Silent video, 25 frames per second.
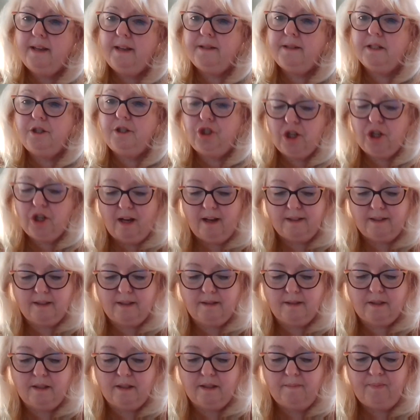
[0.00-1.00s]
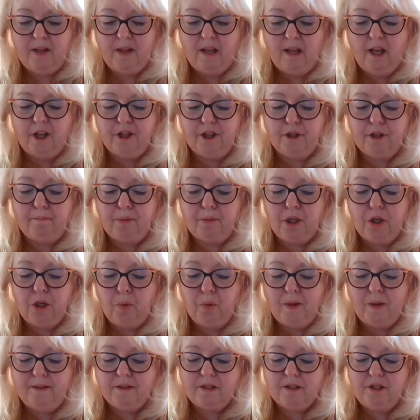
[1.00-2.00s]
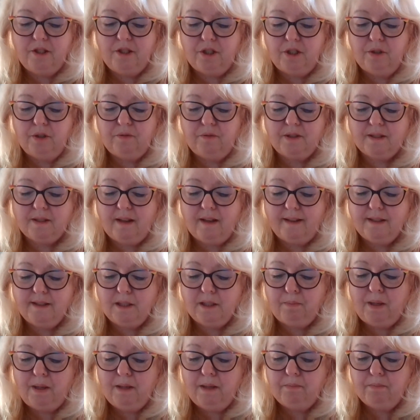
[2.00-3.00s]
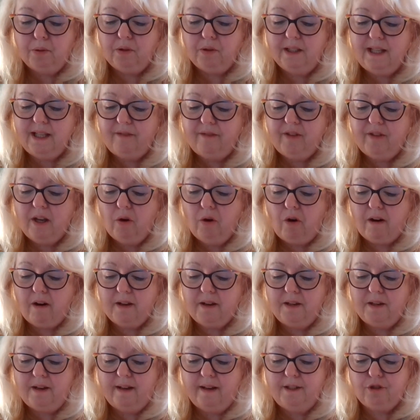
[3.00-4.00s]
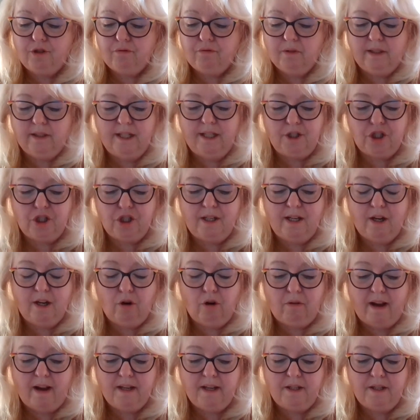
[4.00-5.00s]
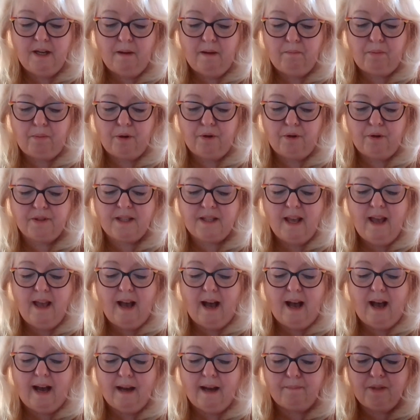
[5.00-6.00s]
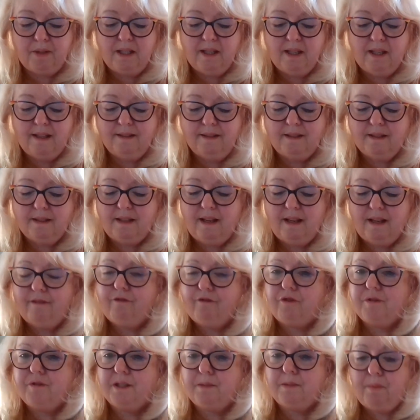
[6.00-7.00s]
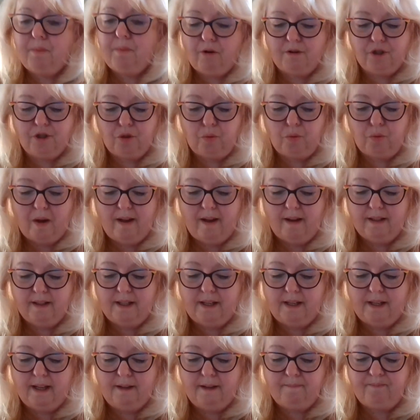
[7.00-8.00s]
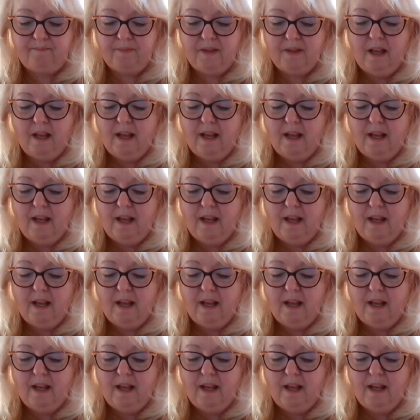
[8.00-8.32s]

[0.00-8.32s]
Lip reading: and adjust. The Pew Institute cites people leaving organized religion in great numbers, opting instead for spirituality.